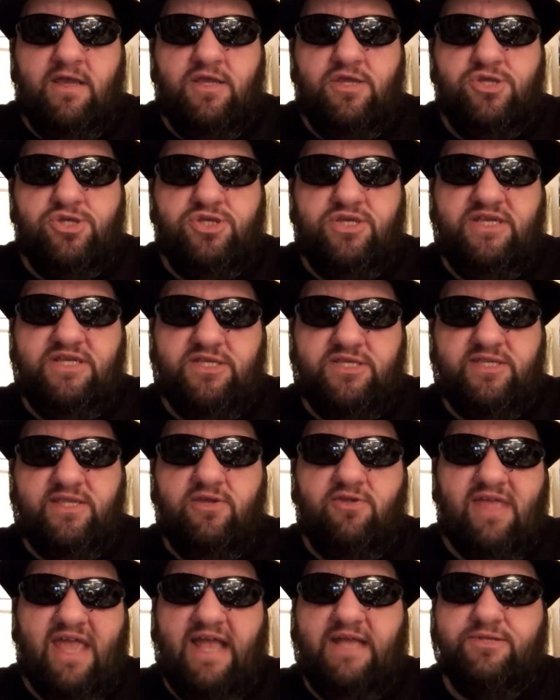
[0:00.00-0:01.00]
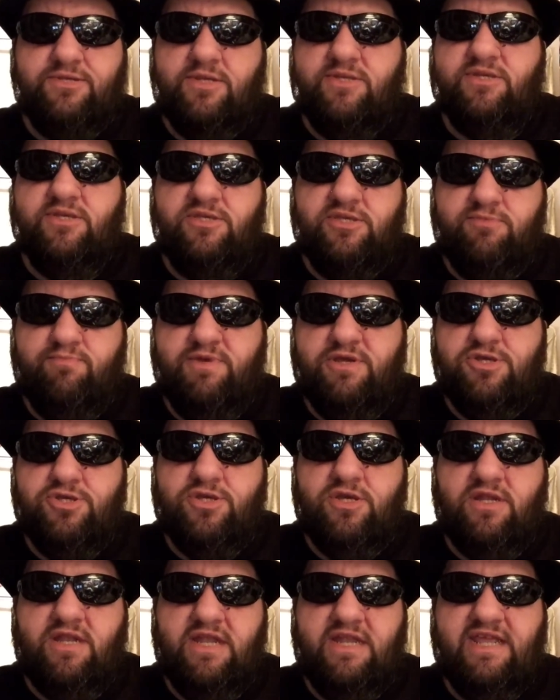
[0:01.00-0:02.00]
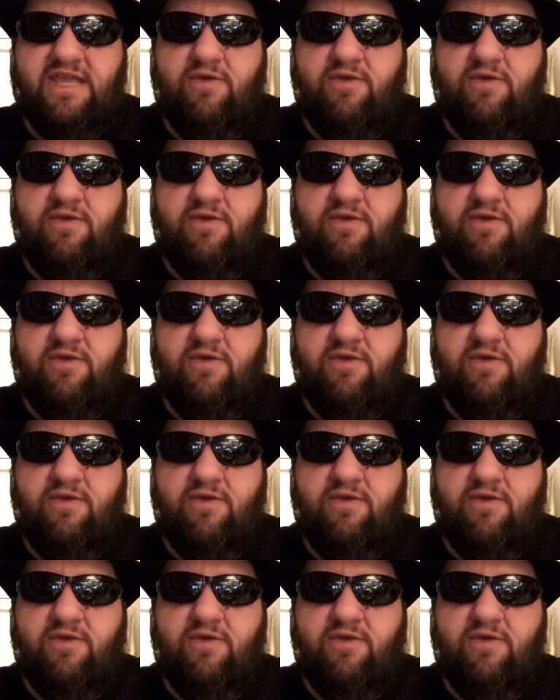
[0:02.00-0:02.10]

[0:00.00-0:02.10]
she still has a suspicion and